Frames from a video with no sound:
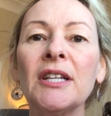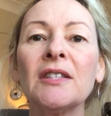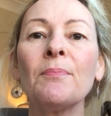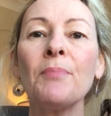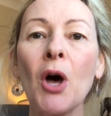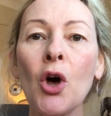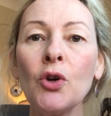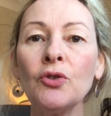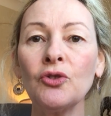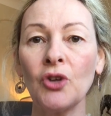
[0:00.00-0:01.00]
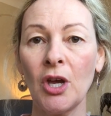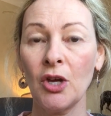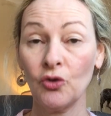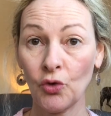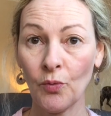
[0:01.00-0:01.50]
It's
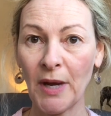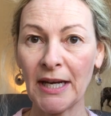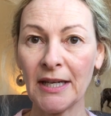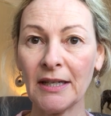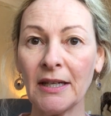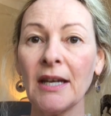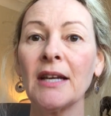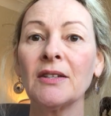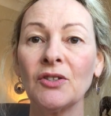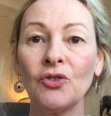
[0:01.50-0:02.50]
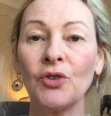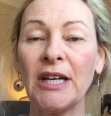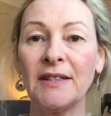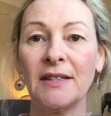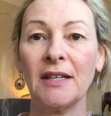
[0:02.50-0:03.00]
post-traumatic
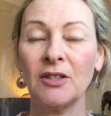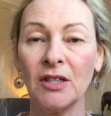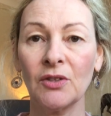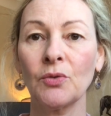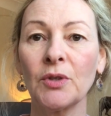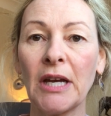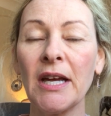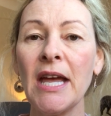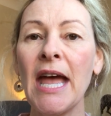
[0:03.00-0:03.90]
stress disorder.